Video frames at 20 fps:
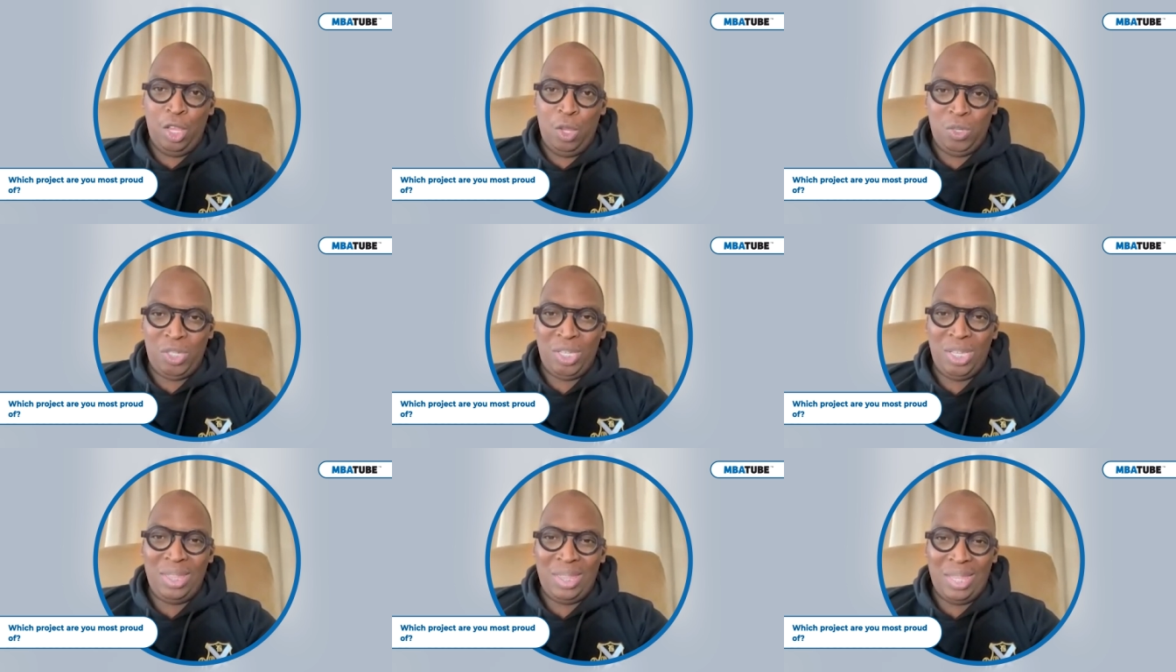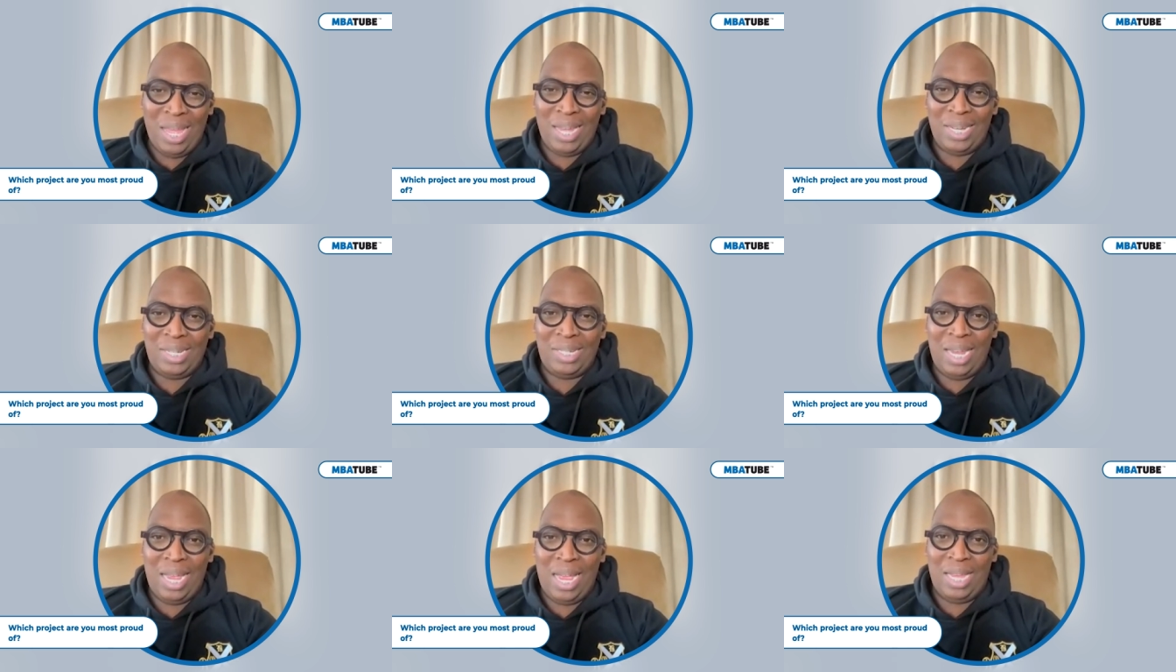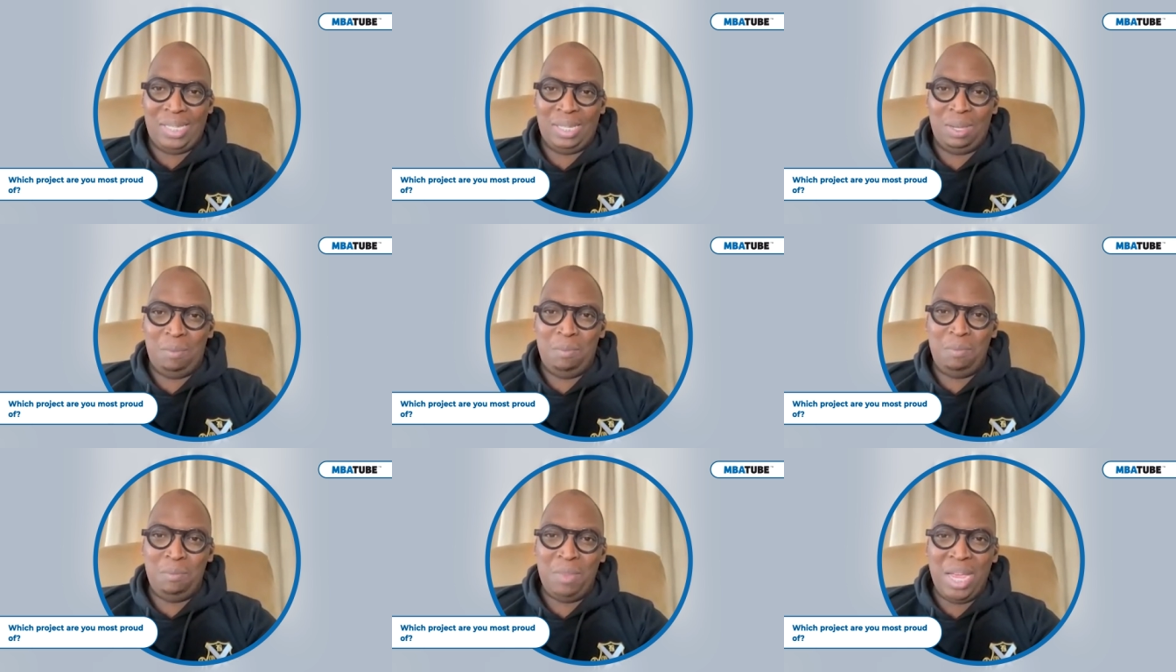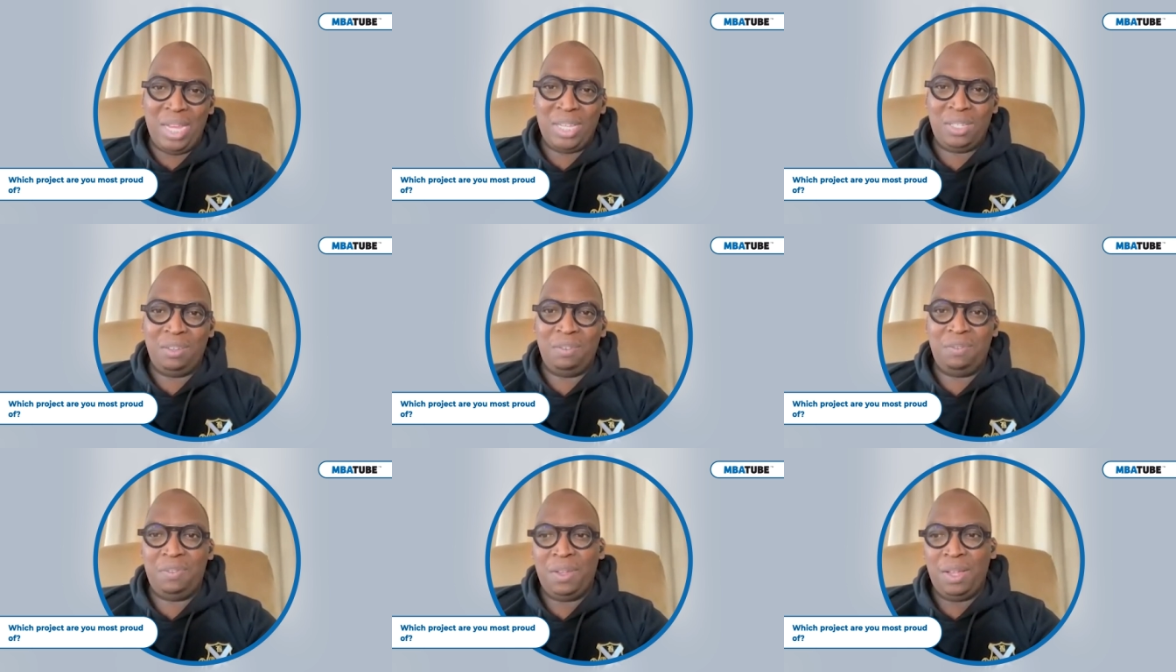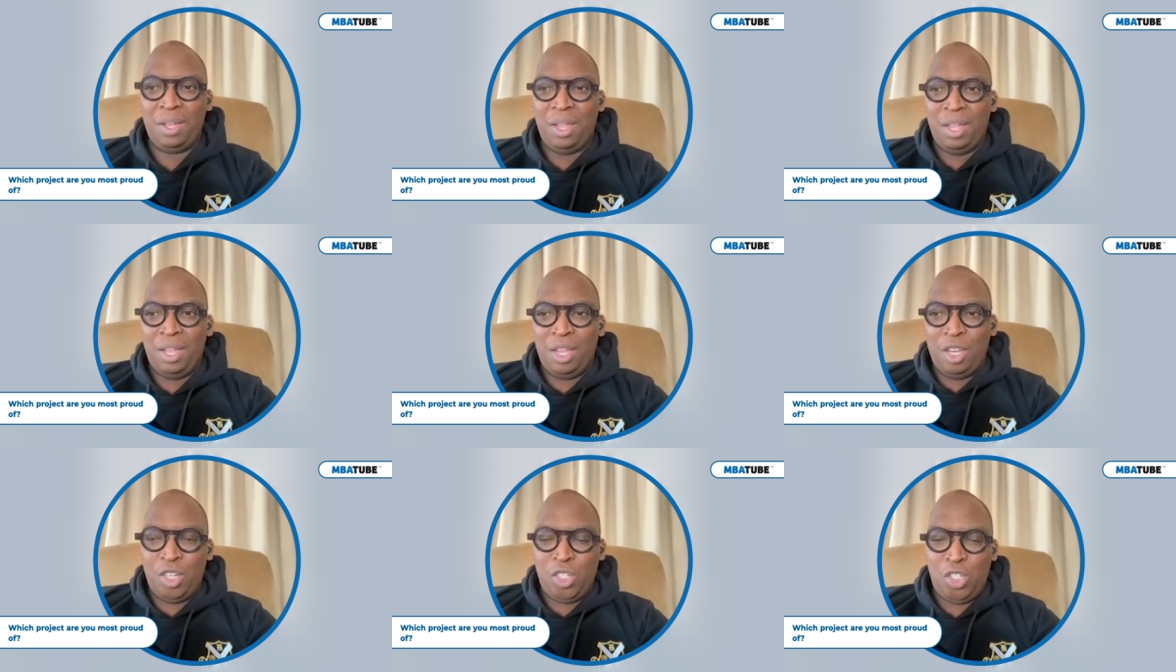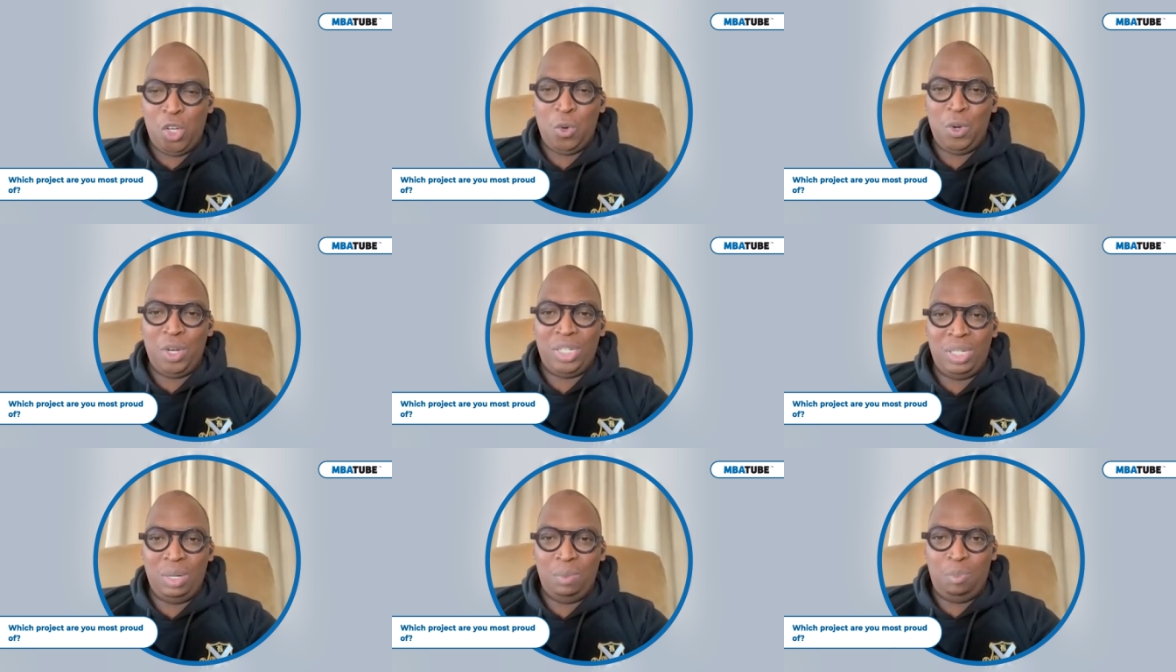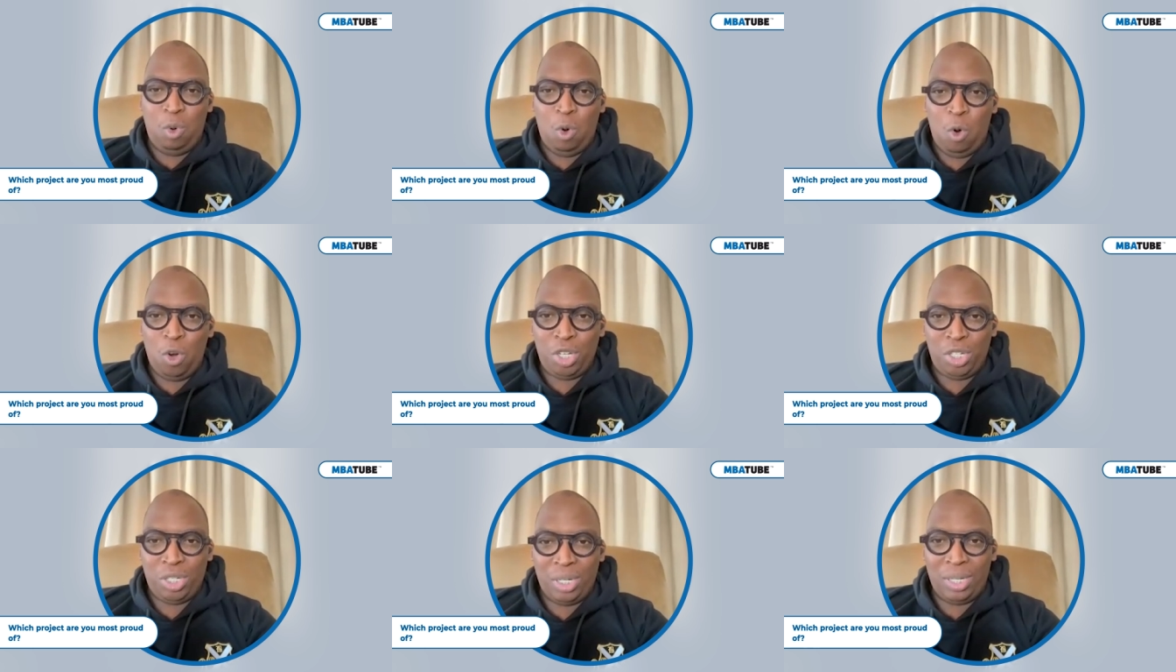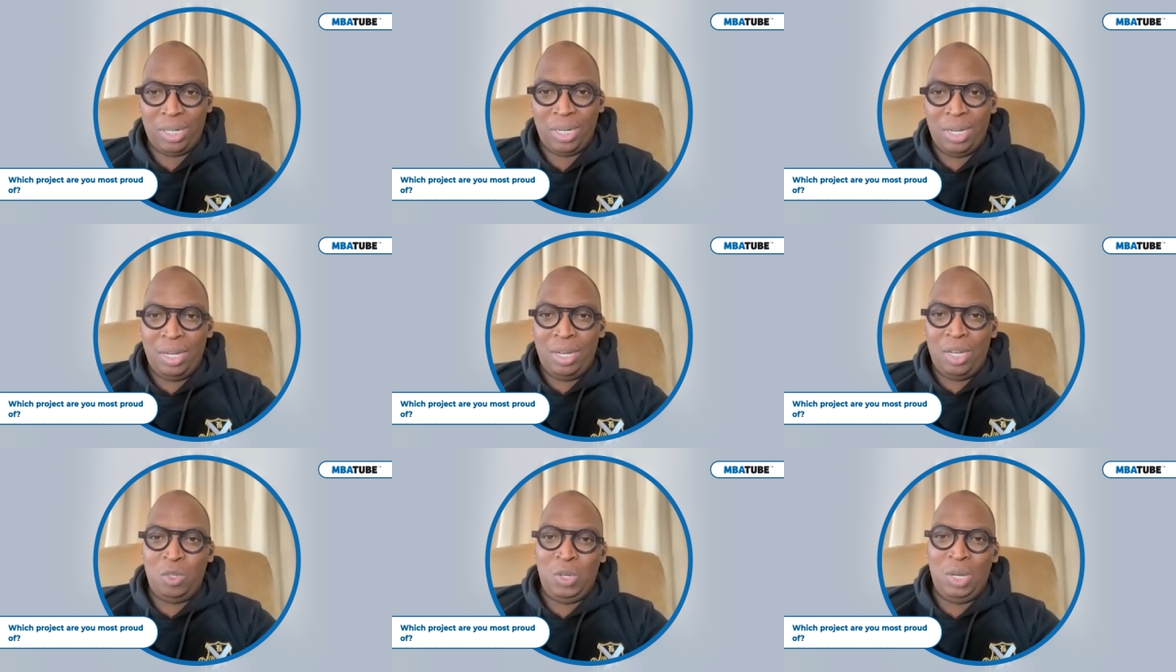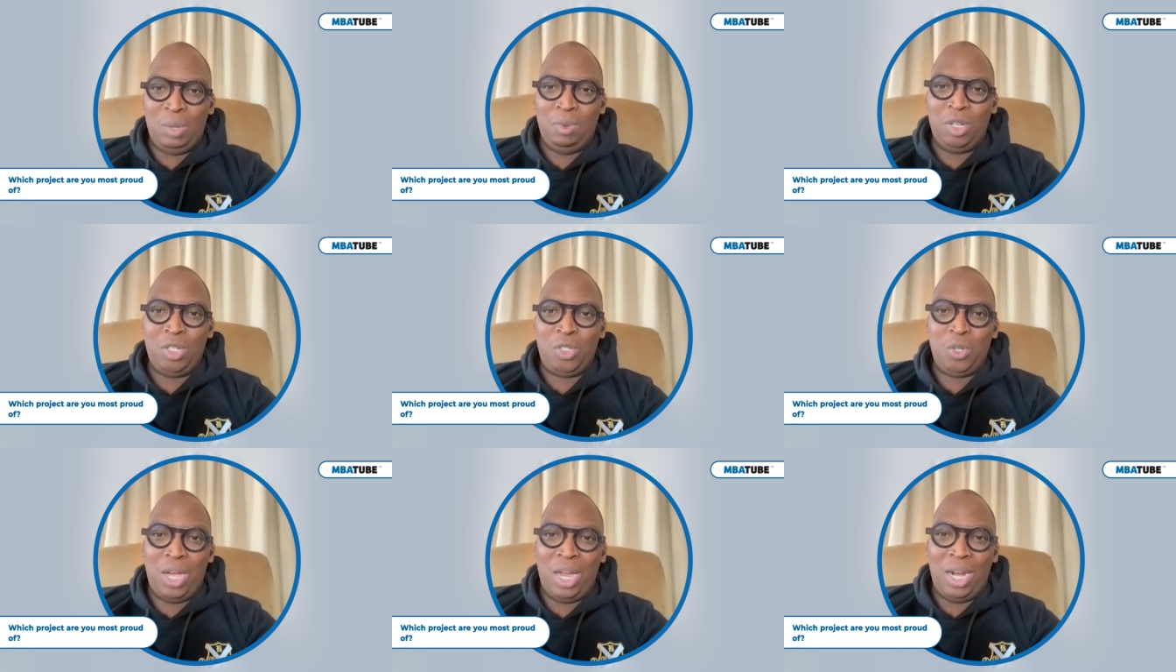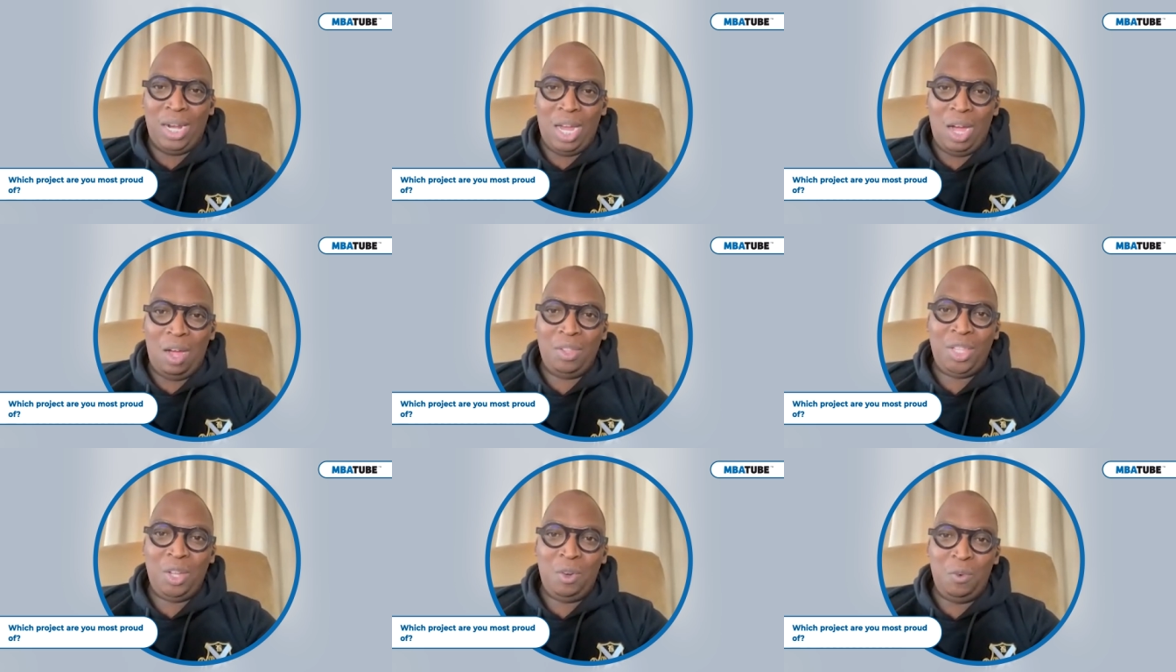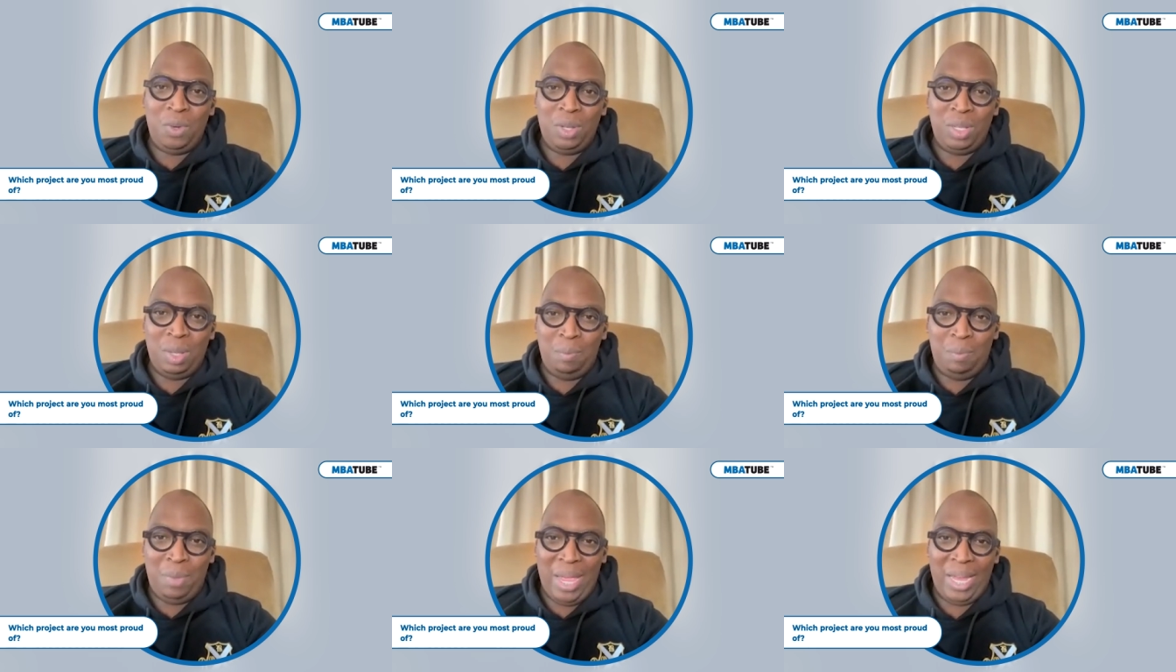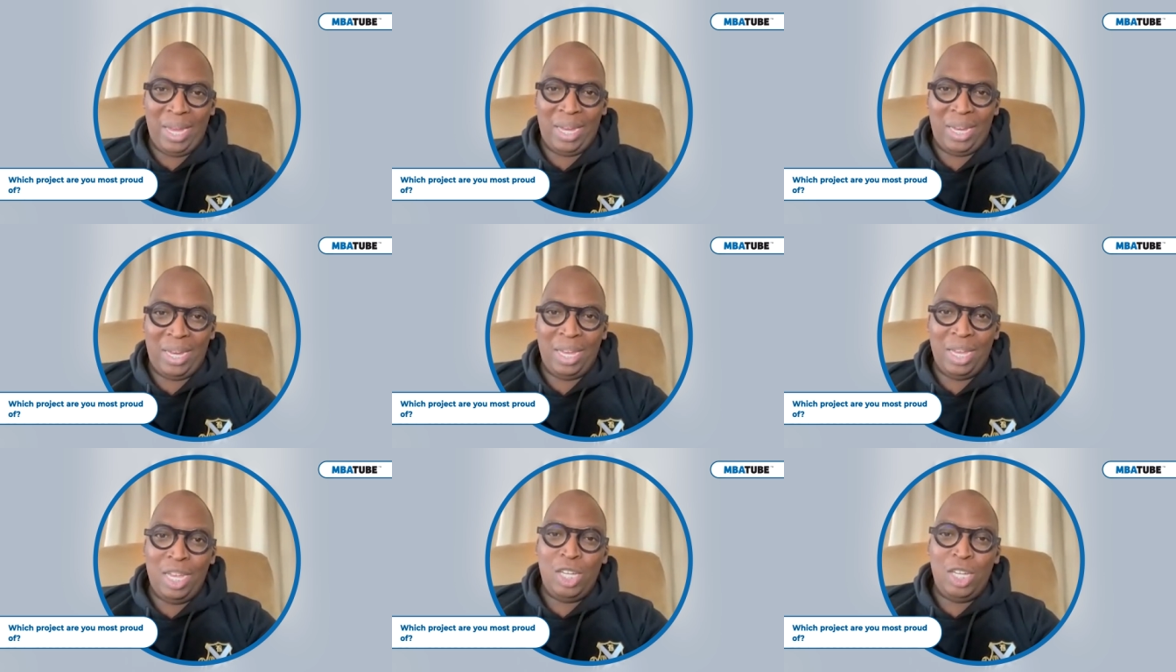using that as a massive surety portion to be able to allow the bank